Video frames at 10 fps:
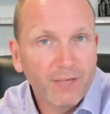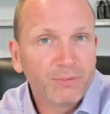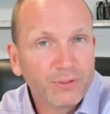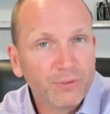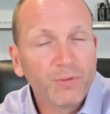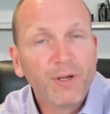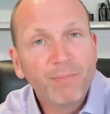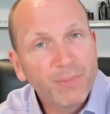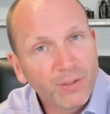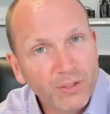up to
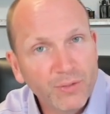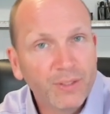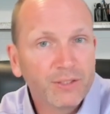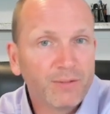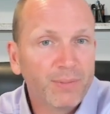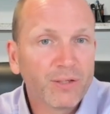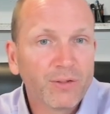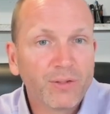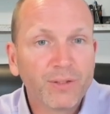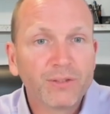bigger units and bigger
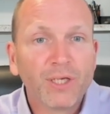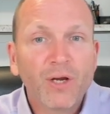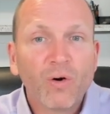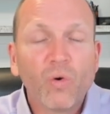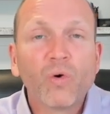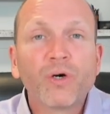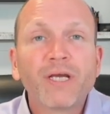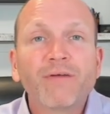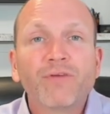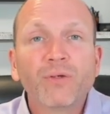units,
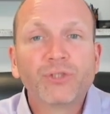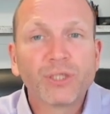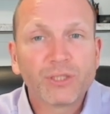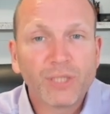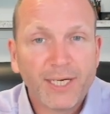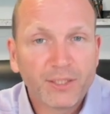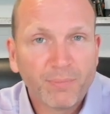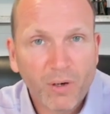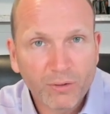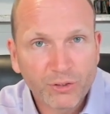or if you just like to
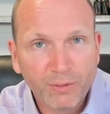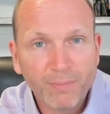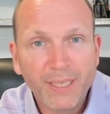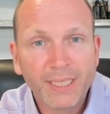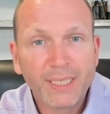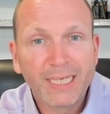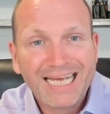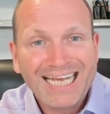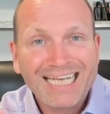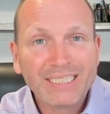park some money
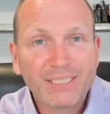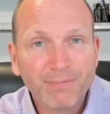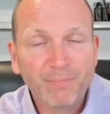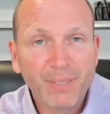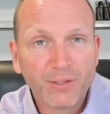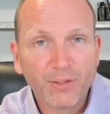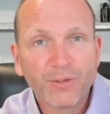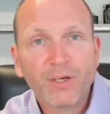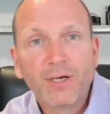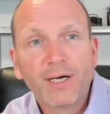in some
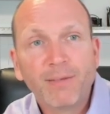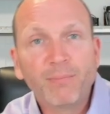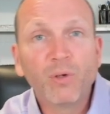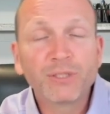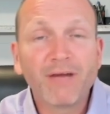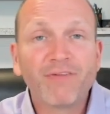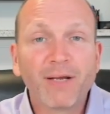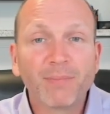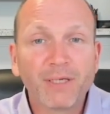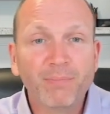bigger
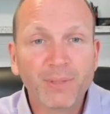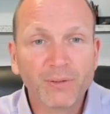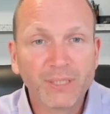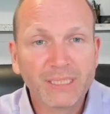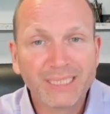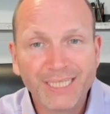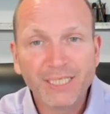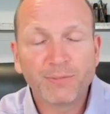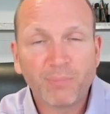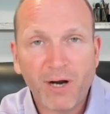multifamily buildings.
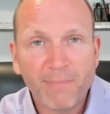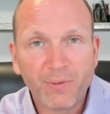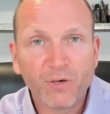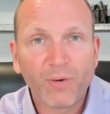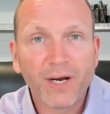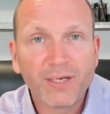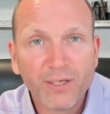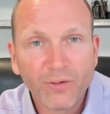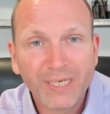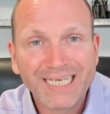This property right
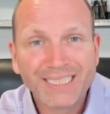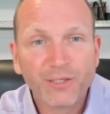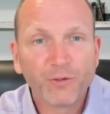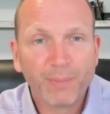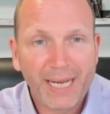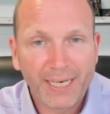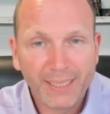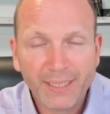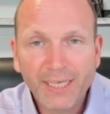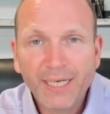here is in
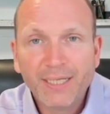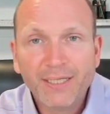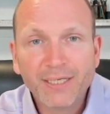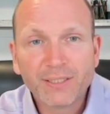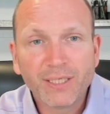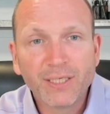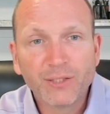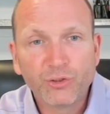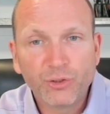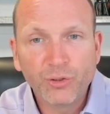Urbana. This
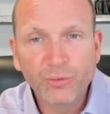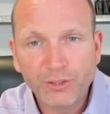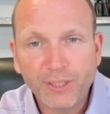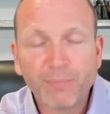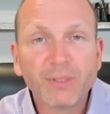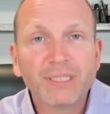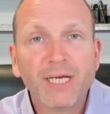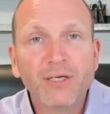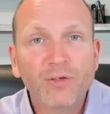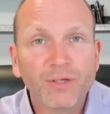is 2 separate
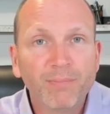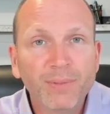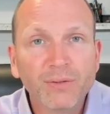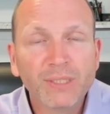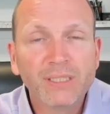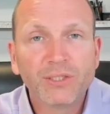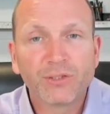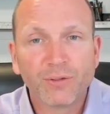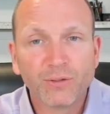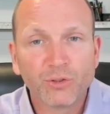10-unit buildings,
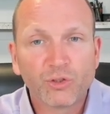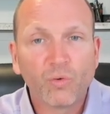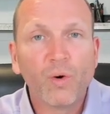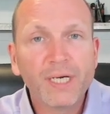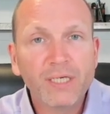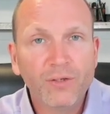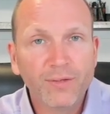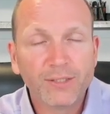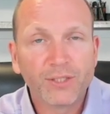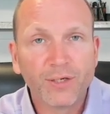so there's 20
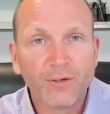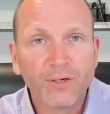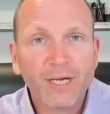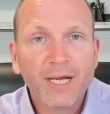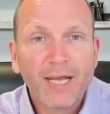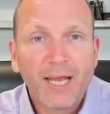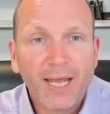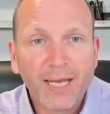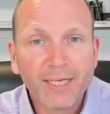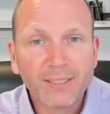units here.
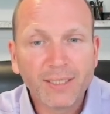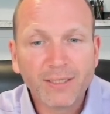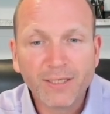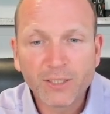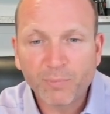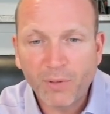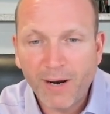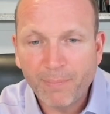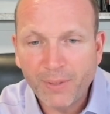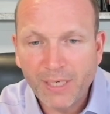And this
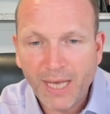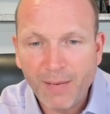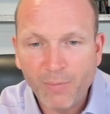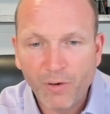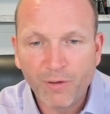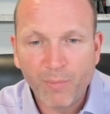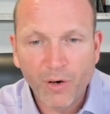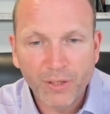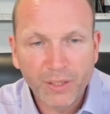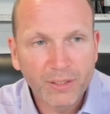property came on the
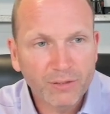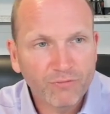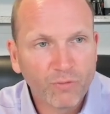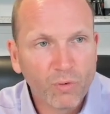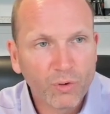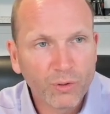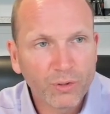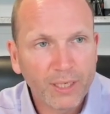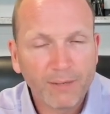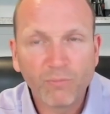market
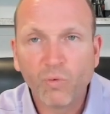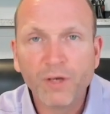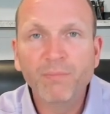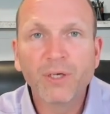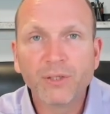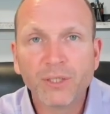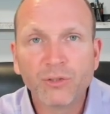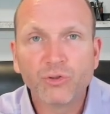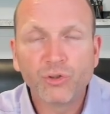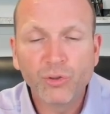for
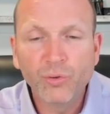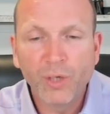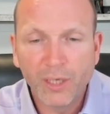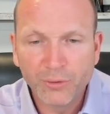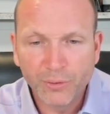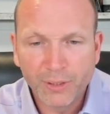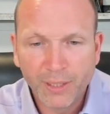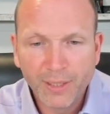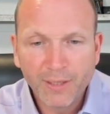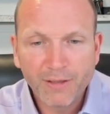
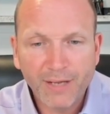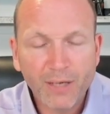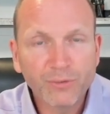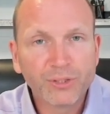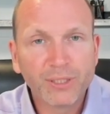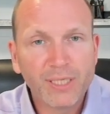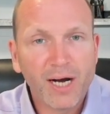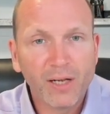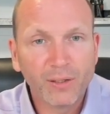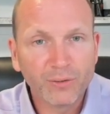
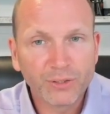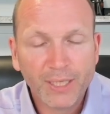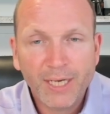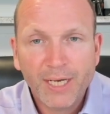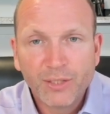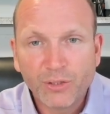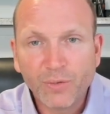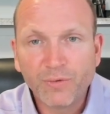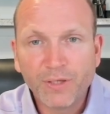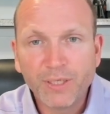$1,200,000.
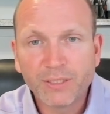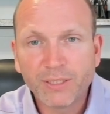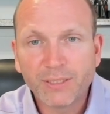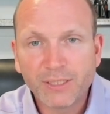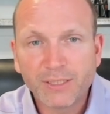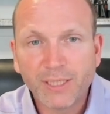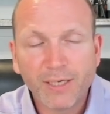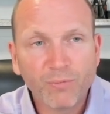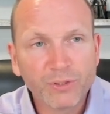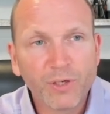So this
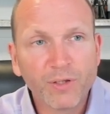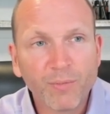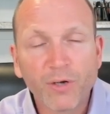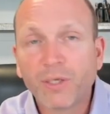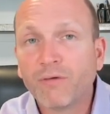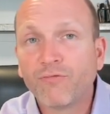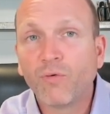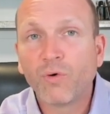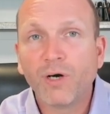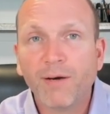was on the market
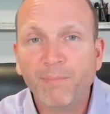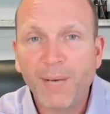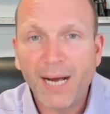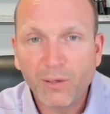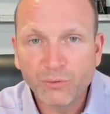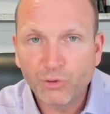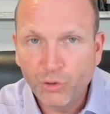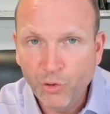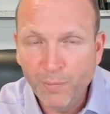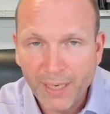for about
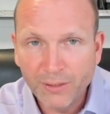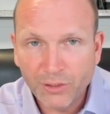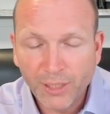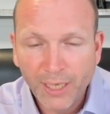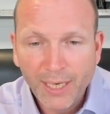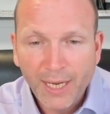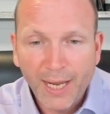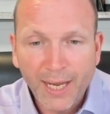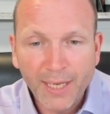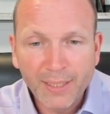2 months,
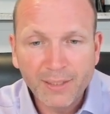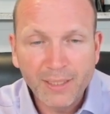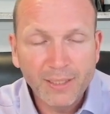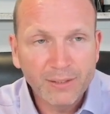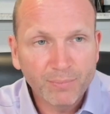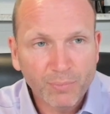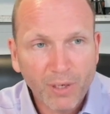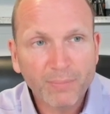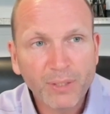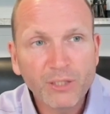and the
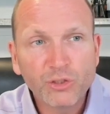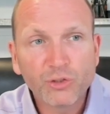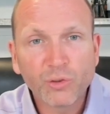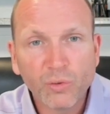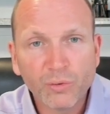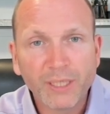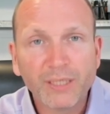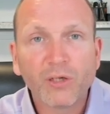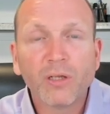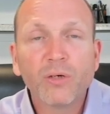property sold
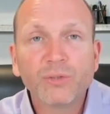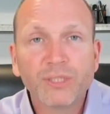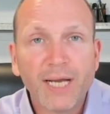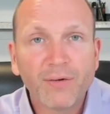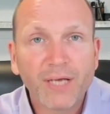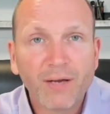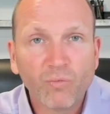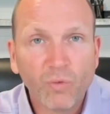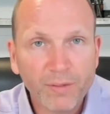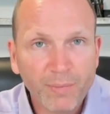and closed out
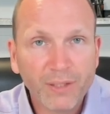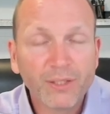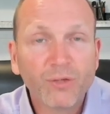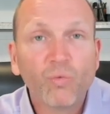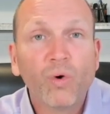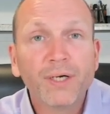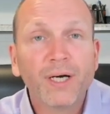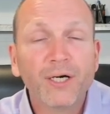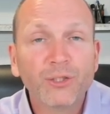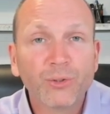at
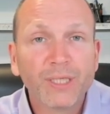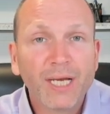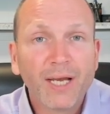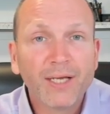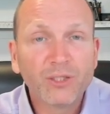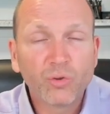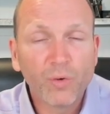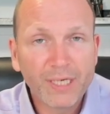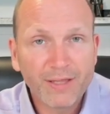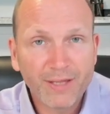
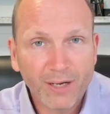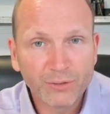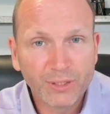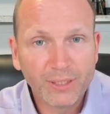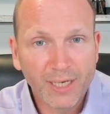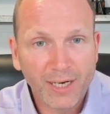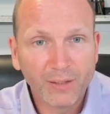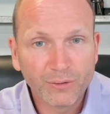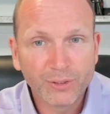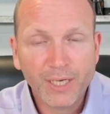
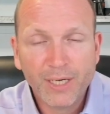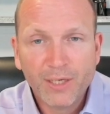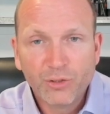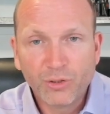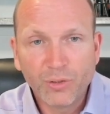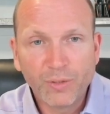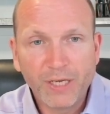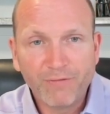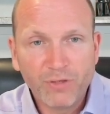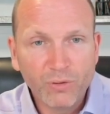$1,120,000. So
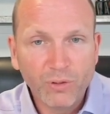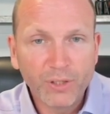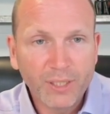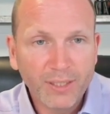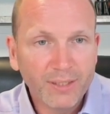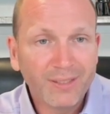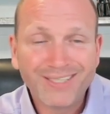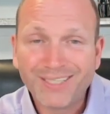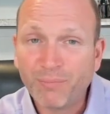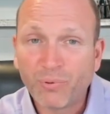if you look at it,
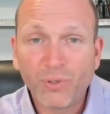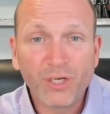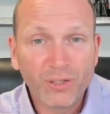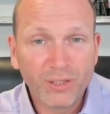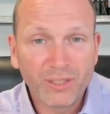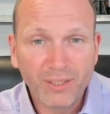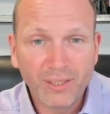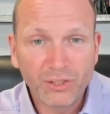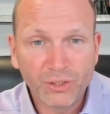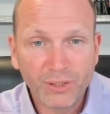it's in pretty good
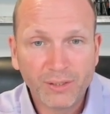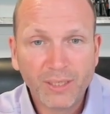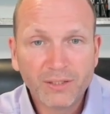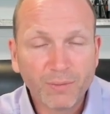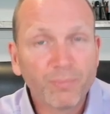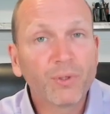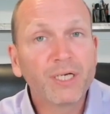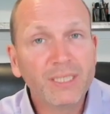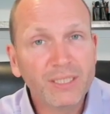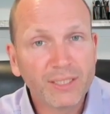condition. It's a
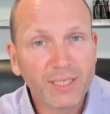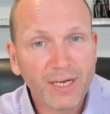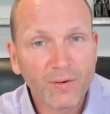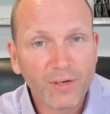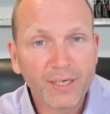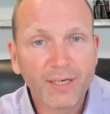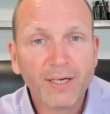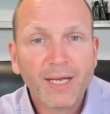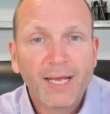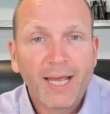pretty decent
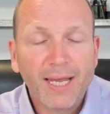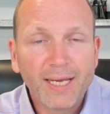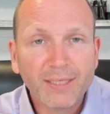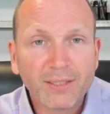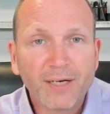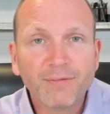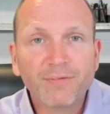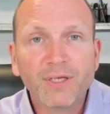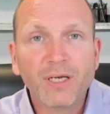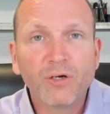area, and
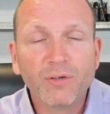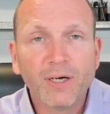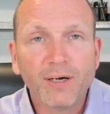the